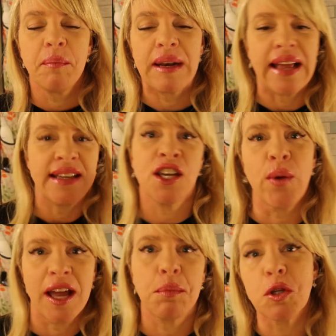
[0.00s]
but I didn't know
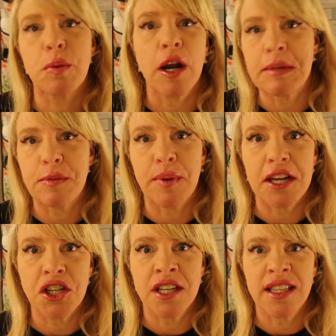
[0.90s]
I had postpartum
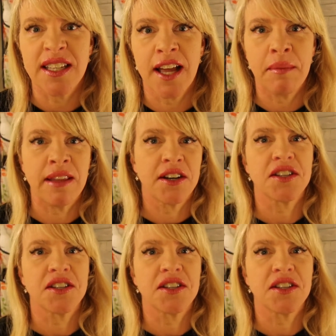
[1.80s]
depression at the time either,